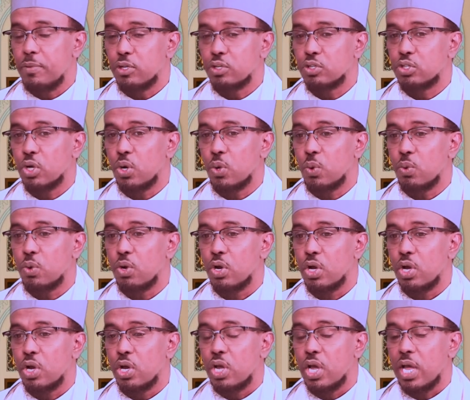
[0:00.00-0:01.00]
So,
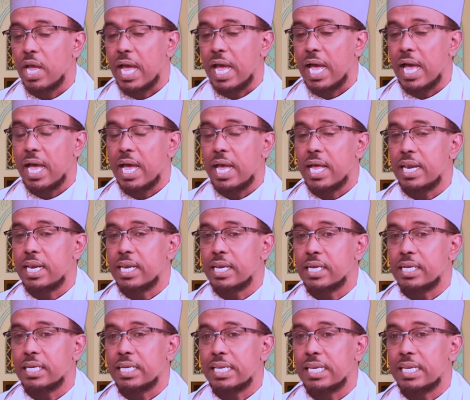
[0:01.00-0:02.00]
and
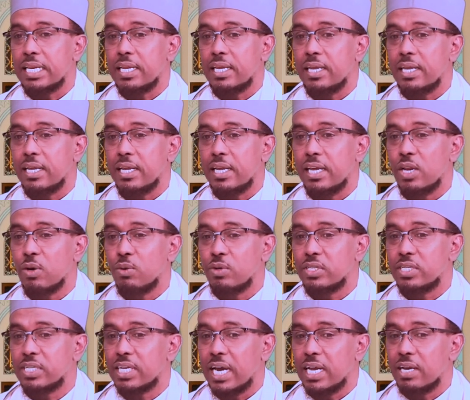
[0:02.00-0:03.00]
you know
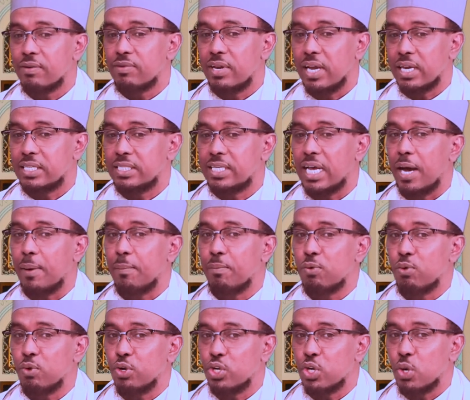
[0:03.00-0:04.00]
it's kind of like
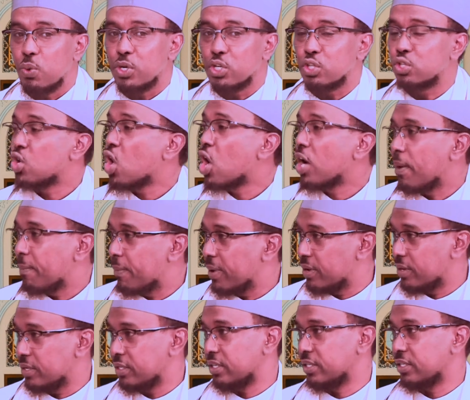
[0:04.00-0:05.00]
taboo. He don't want to talk
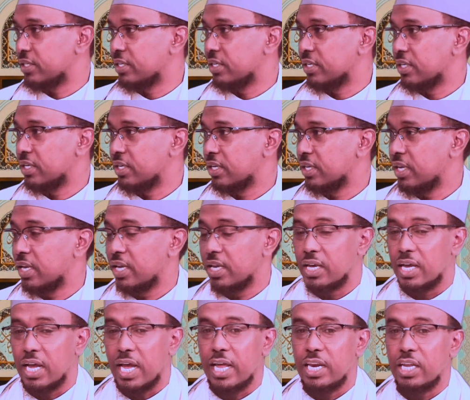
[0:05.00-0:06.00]
about this,
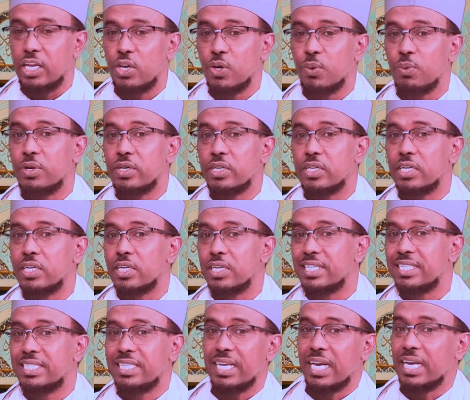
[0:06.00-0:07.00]
and he don't want to
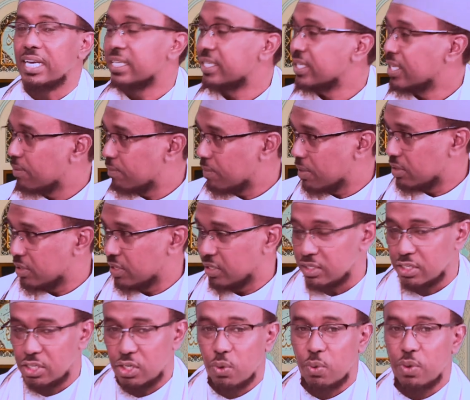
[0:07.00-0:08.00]
say anything about
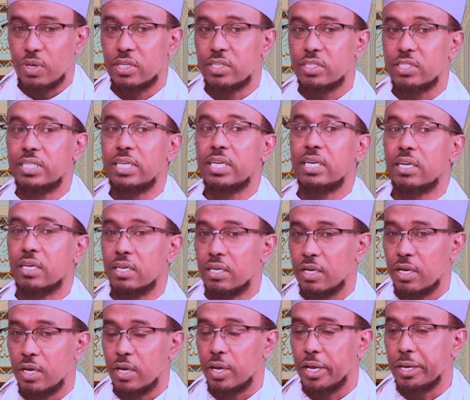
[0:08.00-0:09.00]
this. He don't want to seek
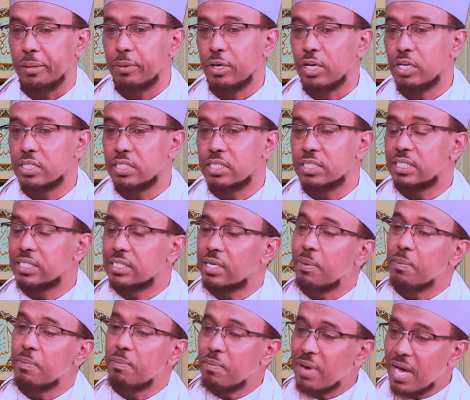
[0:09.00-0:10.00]
because
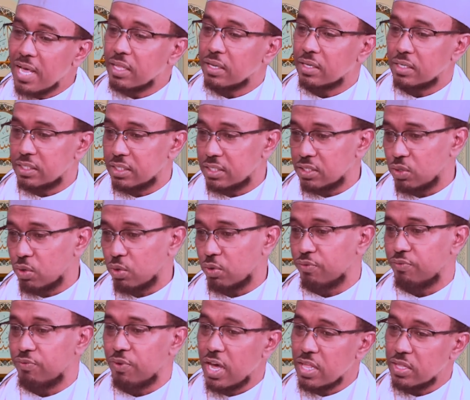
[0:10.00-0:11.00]
some mothers
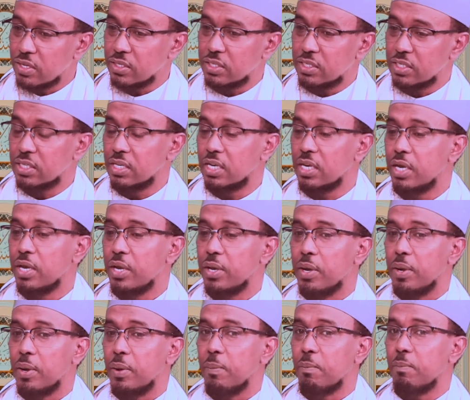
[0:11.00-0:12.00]
or fathers
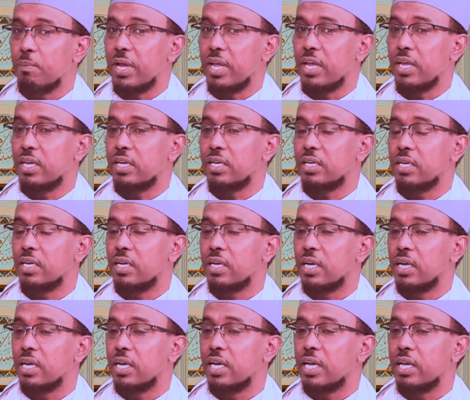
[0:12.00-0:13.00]
may,
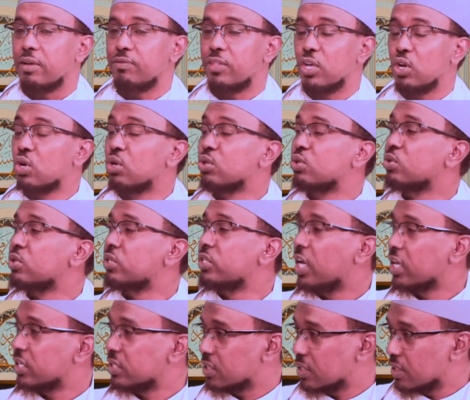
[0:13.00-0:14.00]
if they go to the
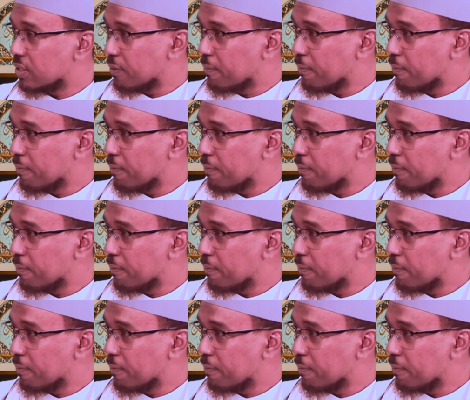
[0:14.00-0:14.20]
doctor,